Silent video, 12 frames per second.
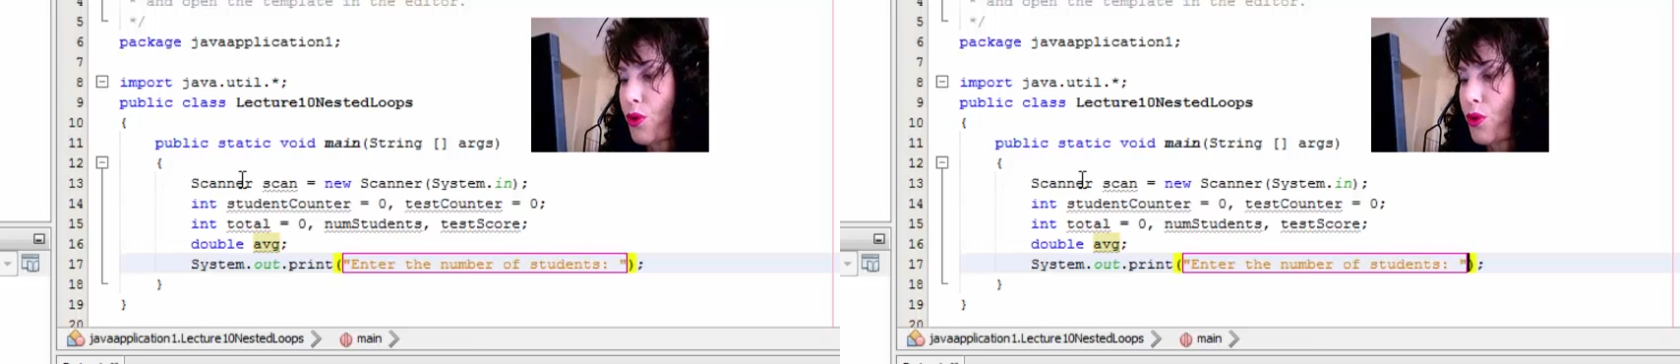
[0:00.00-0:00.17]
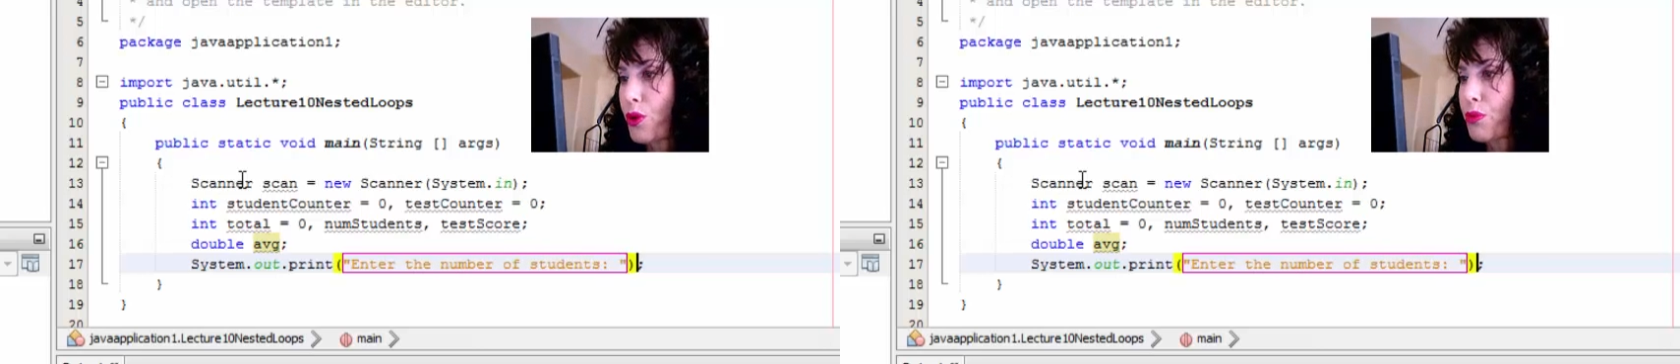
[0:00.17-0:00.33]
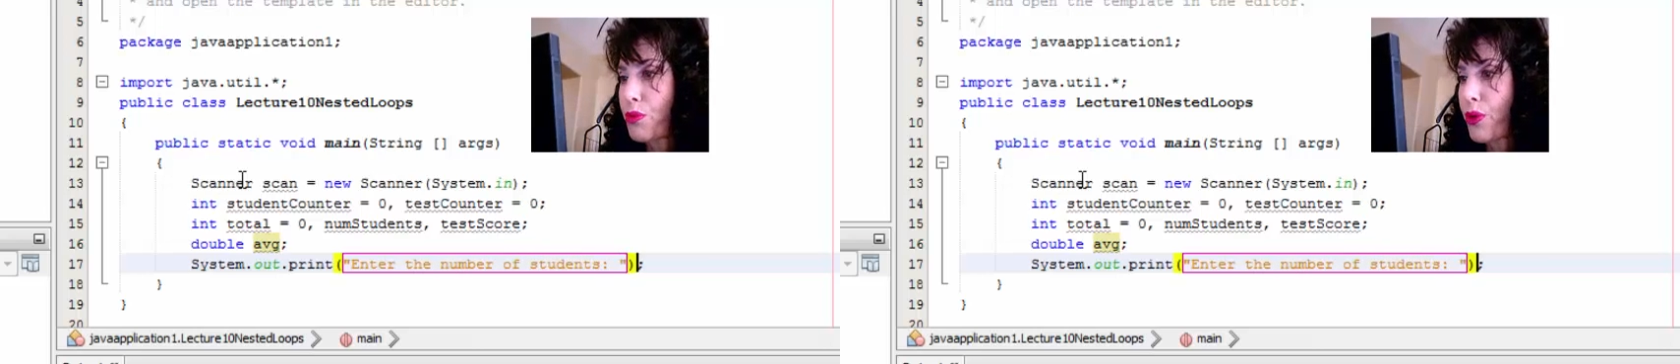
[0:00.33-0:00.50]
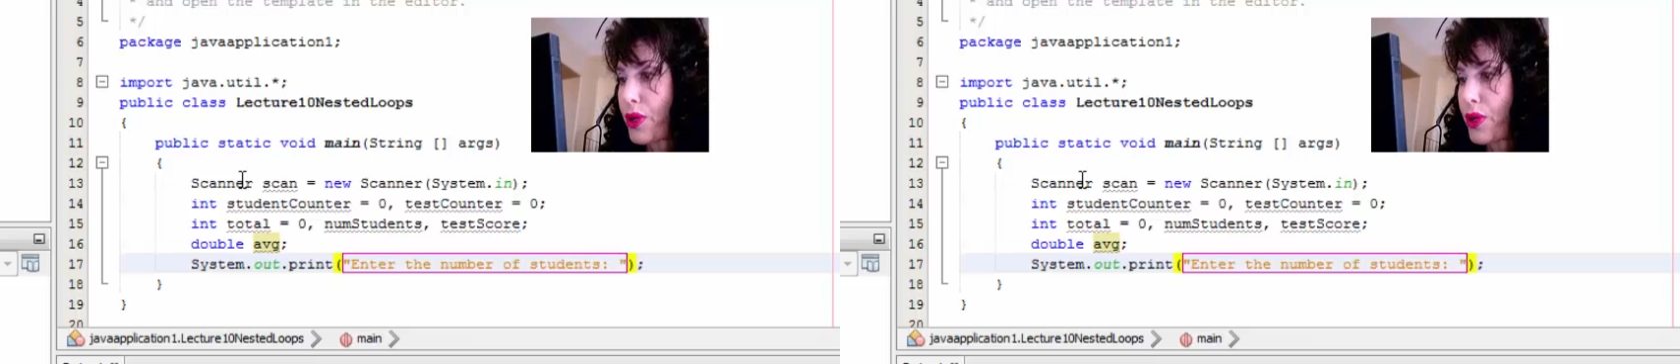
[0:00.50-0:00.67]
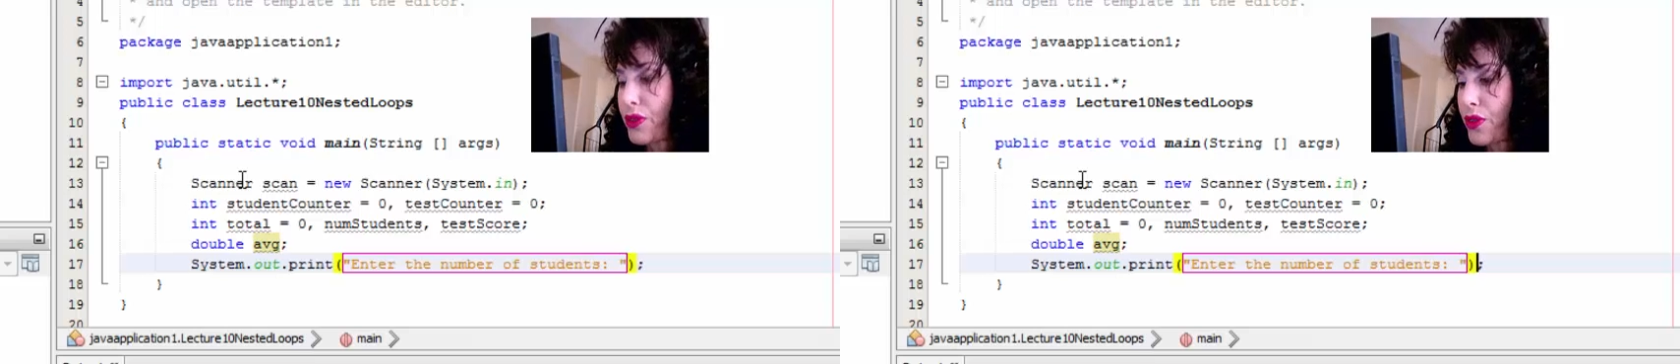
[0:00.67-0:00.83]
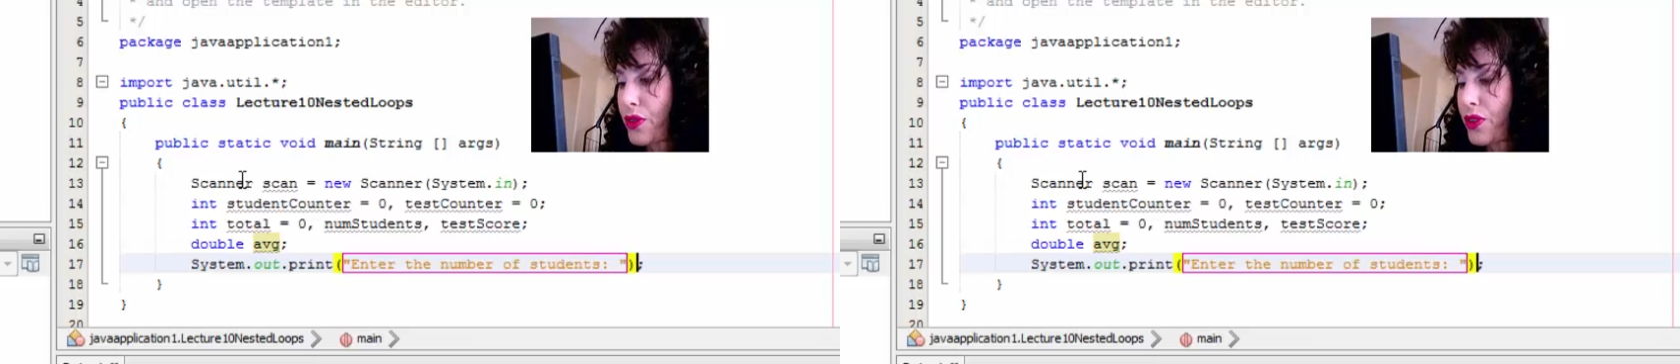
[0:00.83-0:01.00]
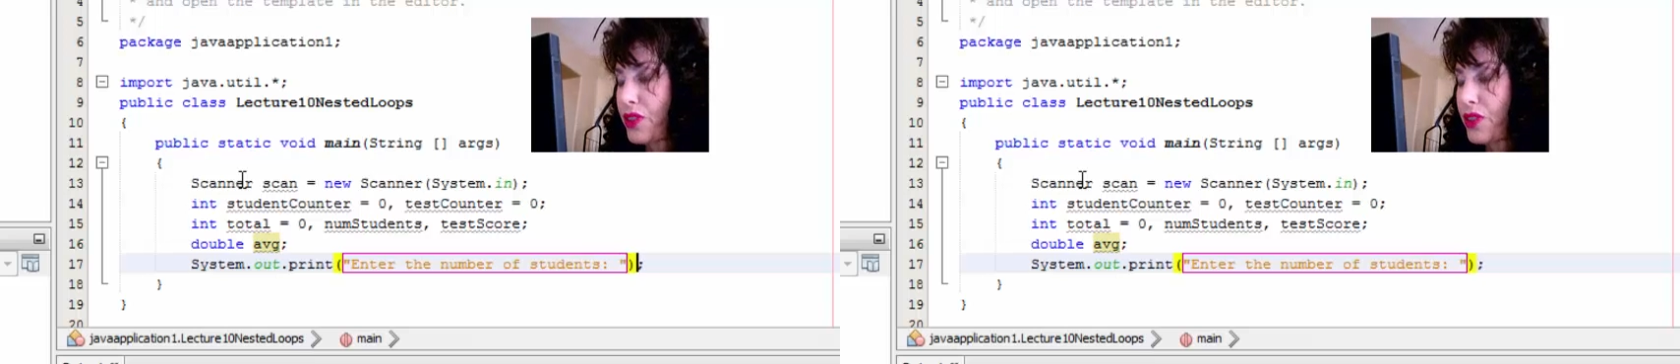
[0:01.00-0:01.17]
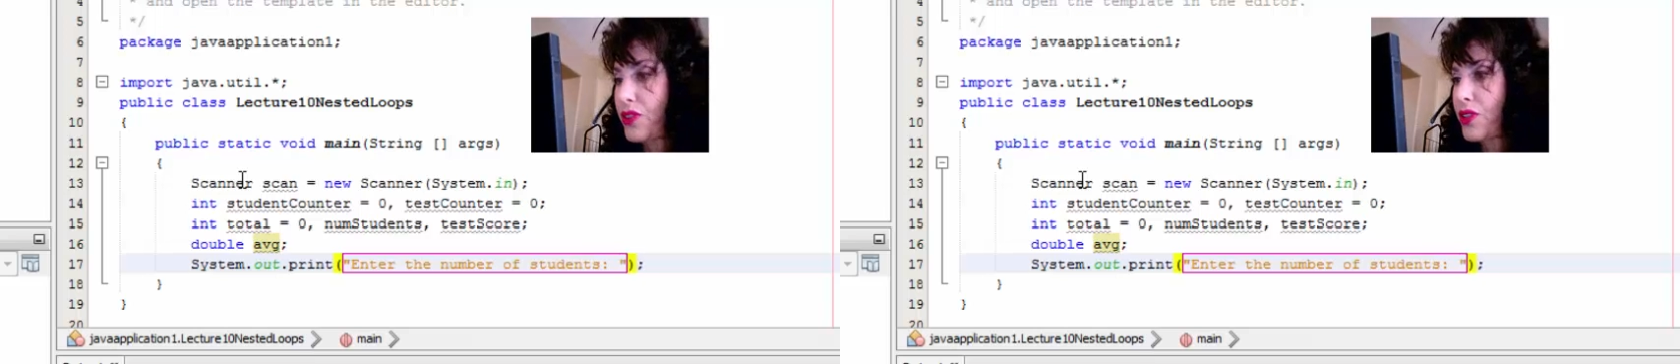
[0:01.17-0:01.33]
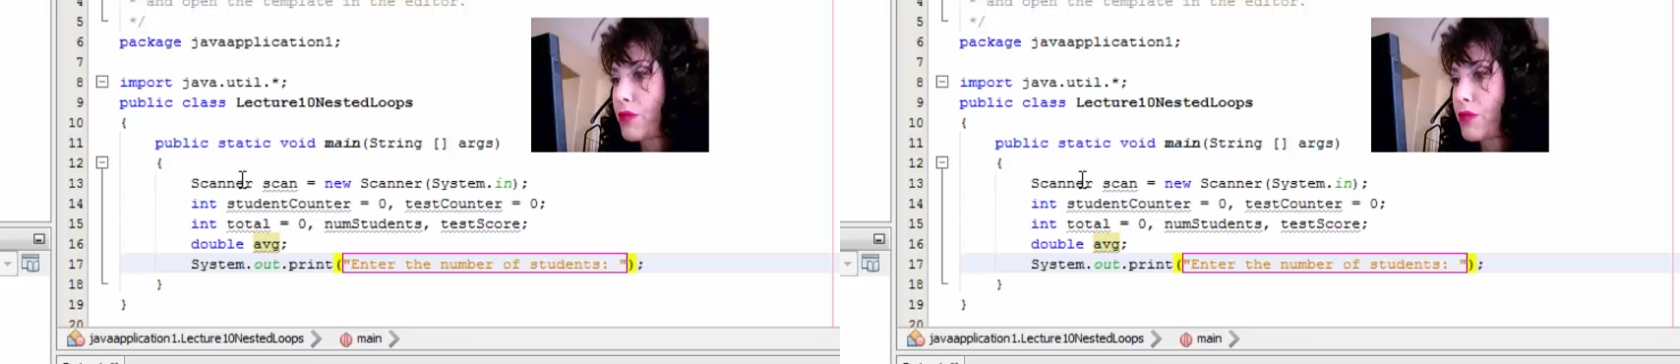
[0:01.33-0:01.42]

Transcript: quote, parentheses,